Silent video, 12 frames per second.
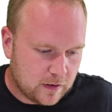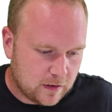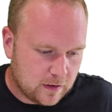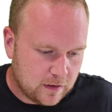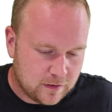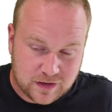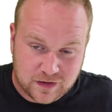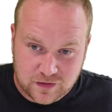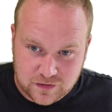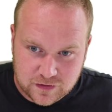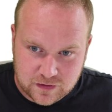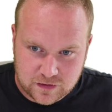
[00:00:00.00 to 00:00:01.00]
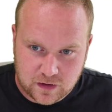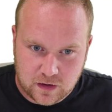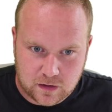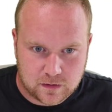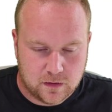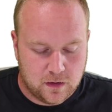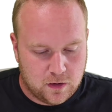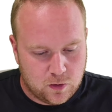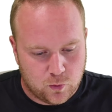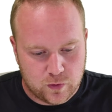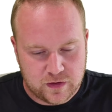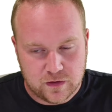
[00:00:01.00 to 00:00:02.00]
Nix installed.
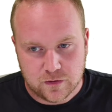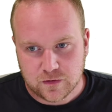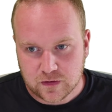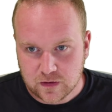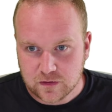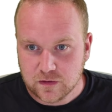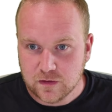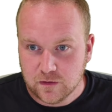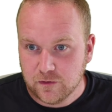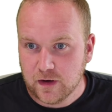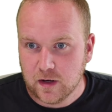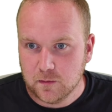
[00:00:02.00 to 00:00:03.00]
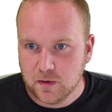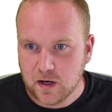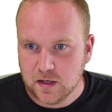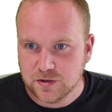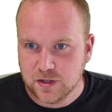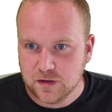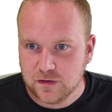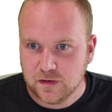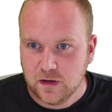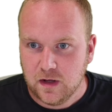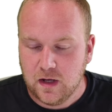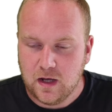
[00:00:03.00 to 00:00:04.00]
We used it to define our project,
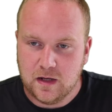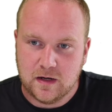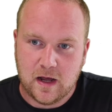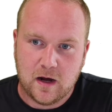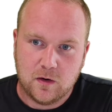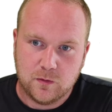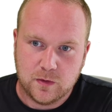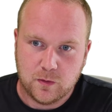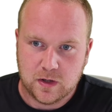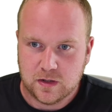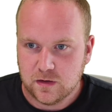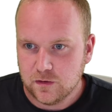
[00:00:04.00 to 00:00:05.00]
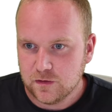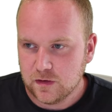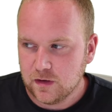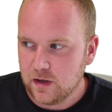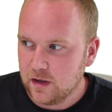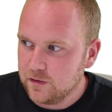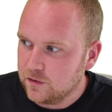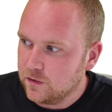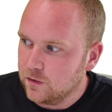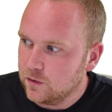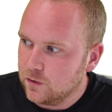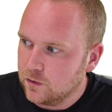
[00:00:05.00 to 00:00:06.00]
and now we want to use it
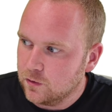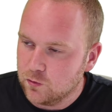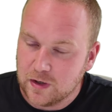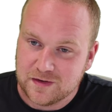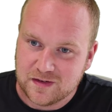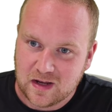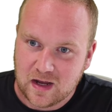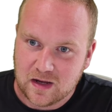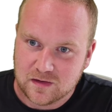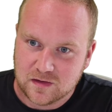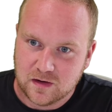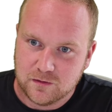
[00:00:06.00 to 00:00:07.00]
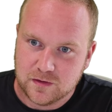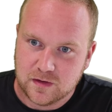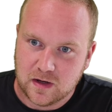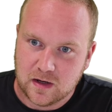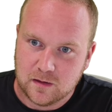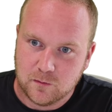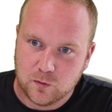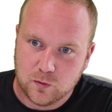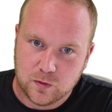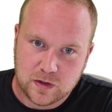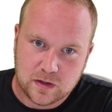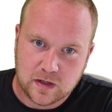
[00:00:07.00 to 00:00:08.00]
to run tests every time
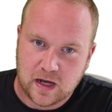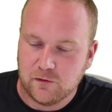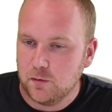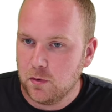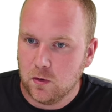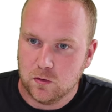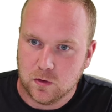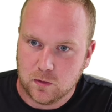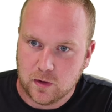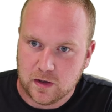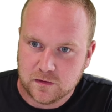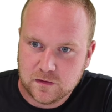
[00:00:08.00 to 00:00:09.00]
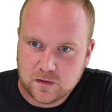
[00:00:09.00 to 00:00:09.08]
we have a pull request.